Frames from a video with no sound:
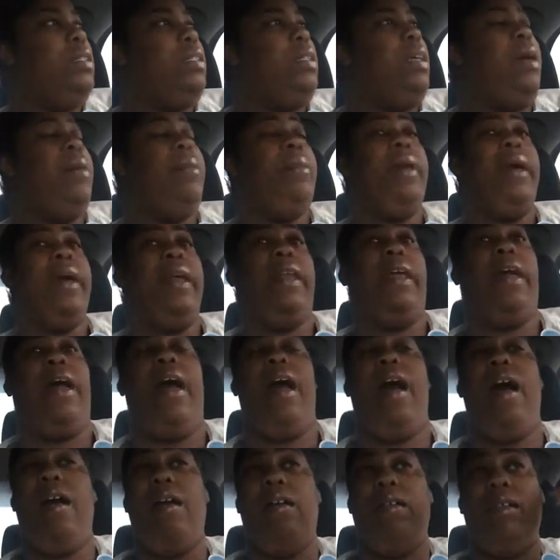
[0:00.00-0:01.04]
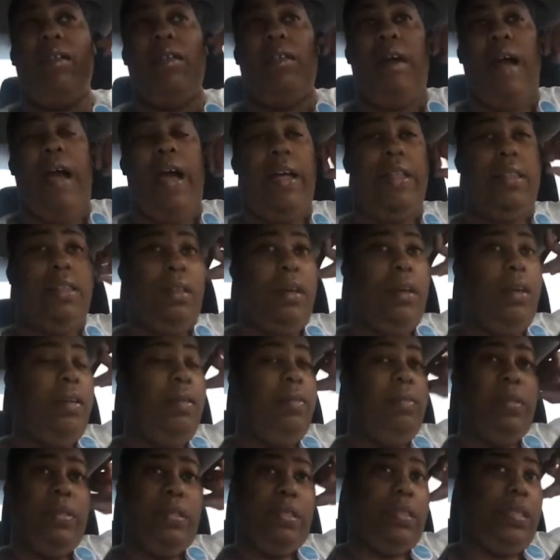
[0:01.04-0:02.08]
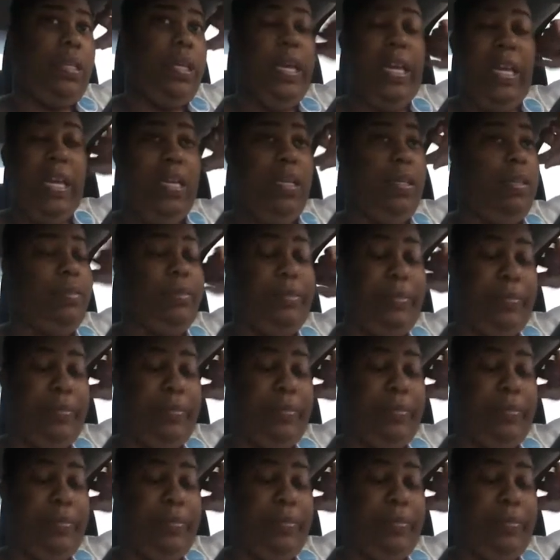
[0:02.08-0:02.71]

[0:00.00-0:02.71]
Something like that. I don't know. I thought it was late.